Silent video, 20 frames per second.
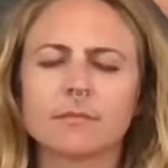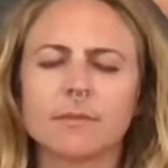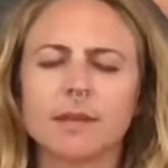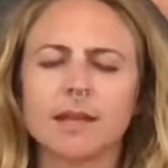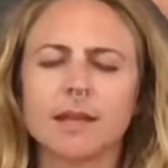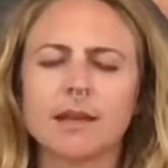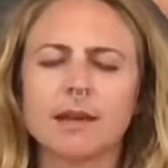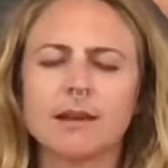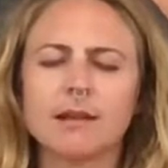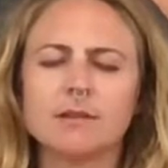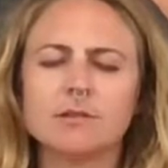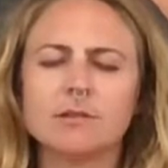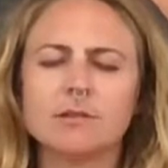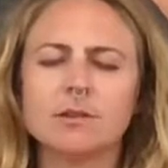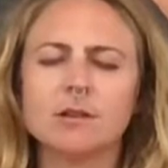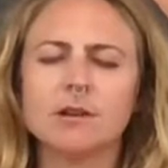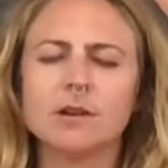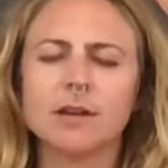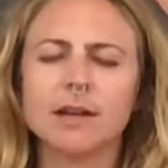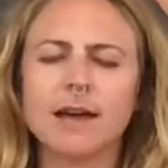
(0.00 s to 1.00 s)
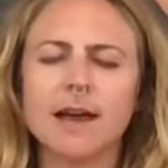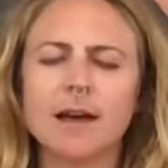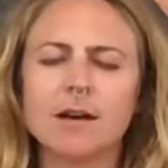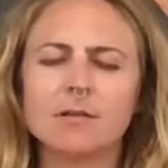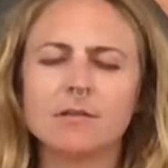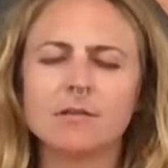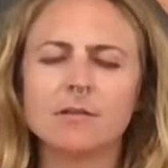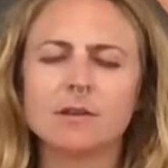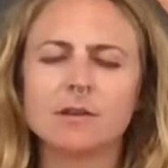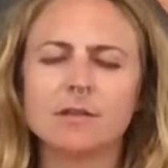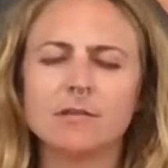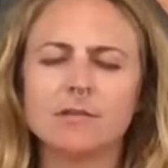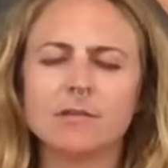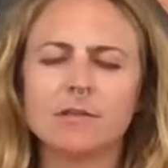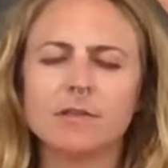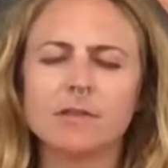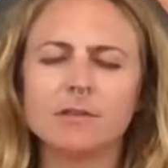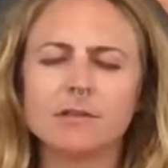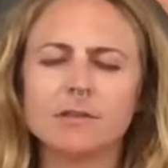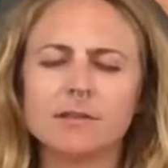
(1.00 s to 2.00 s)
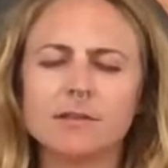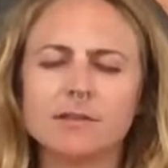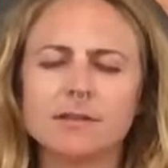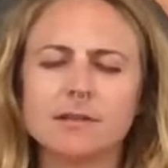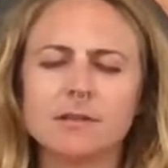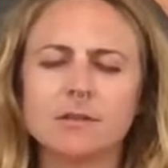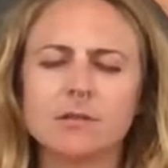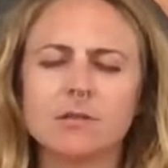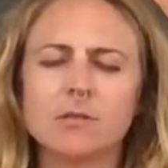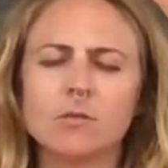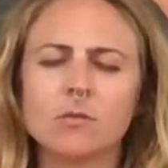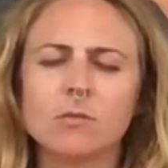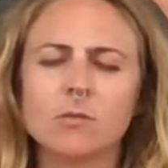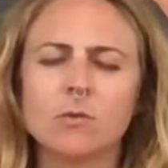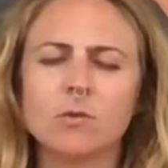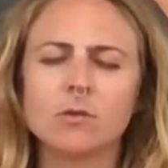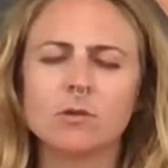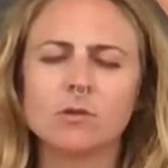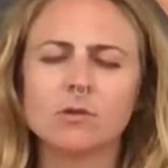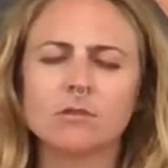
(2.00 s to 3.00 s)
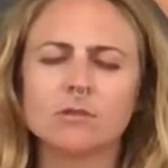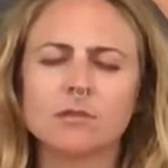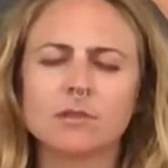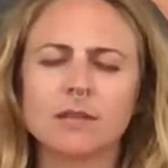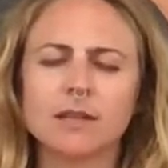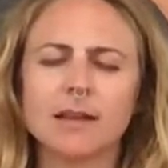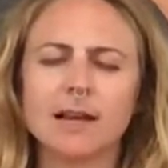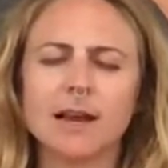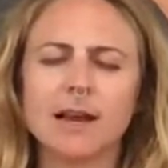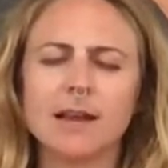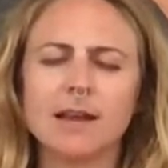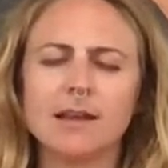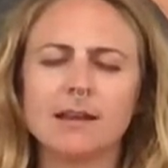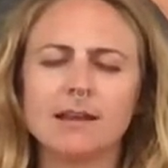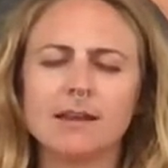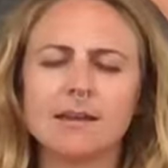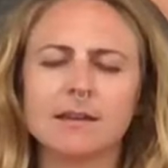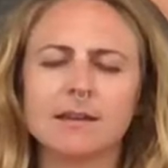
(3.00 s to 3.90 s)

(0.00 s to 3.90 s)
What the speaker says: And as you look out over the still water on the lake,